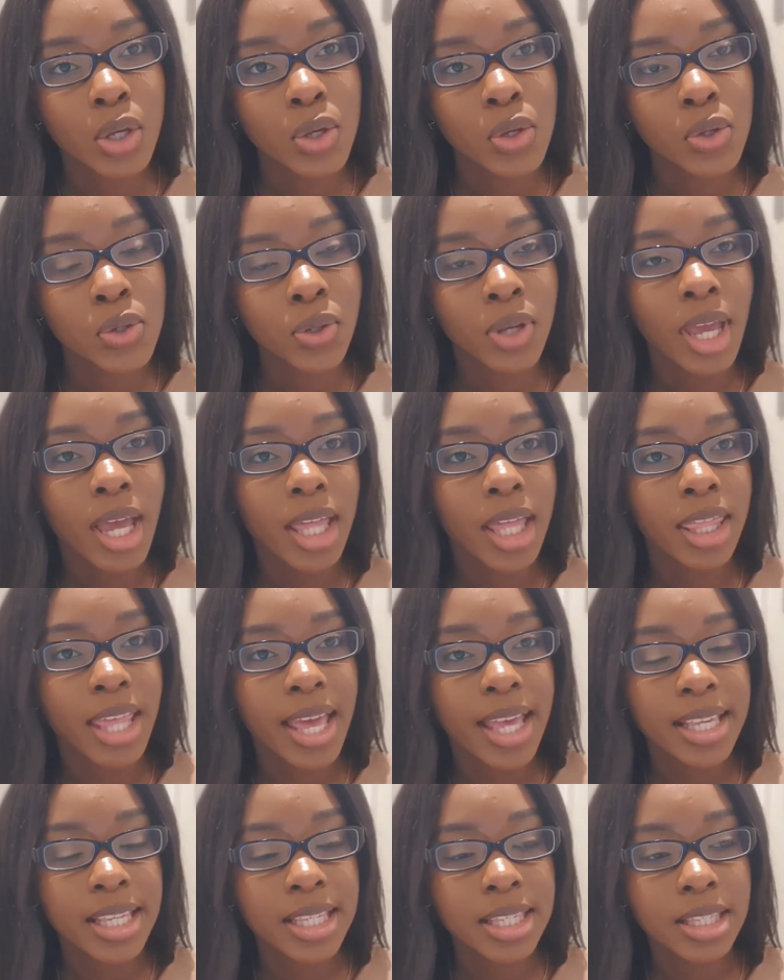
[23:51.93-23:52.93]
So yeah,
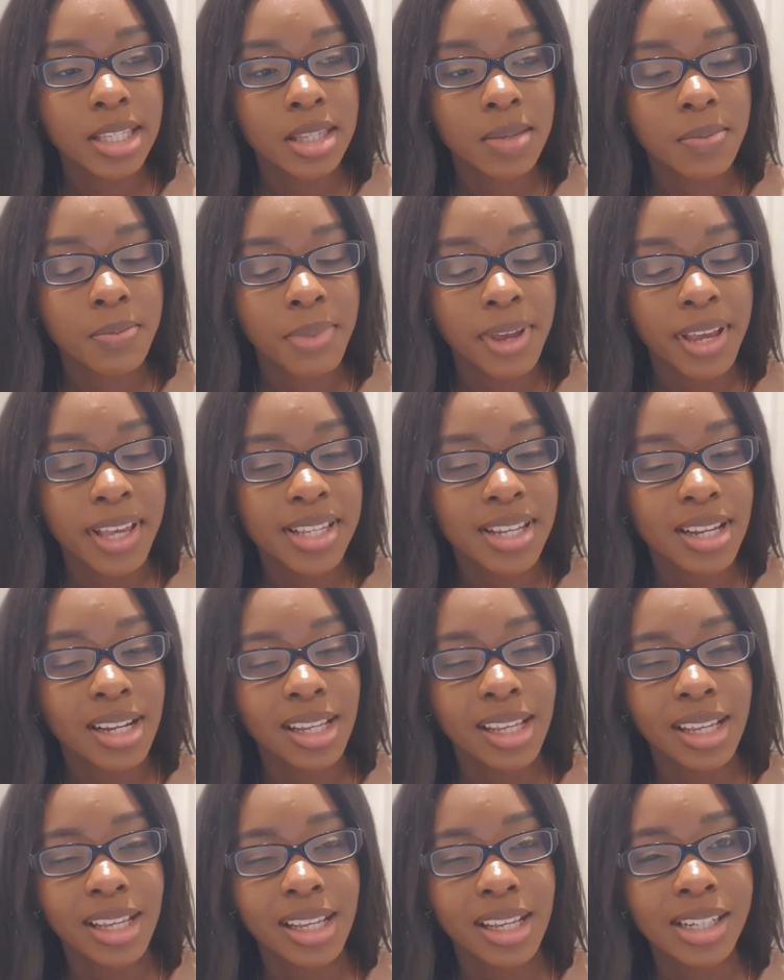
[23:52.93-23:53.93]
that's
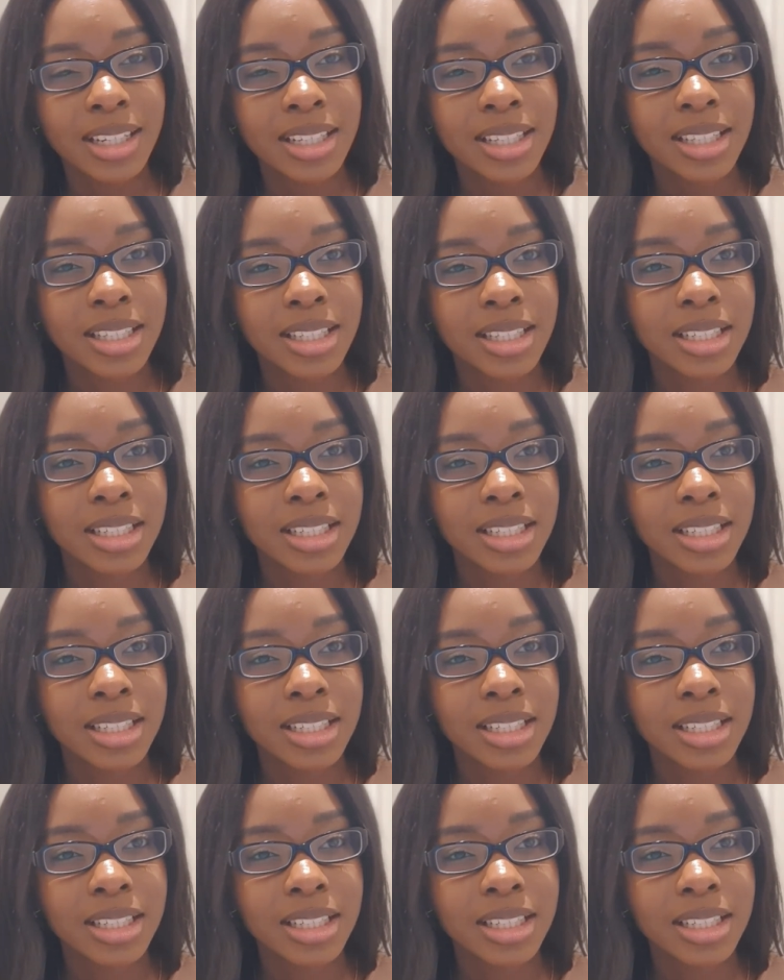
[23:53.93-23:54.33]
basically it.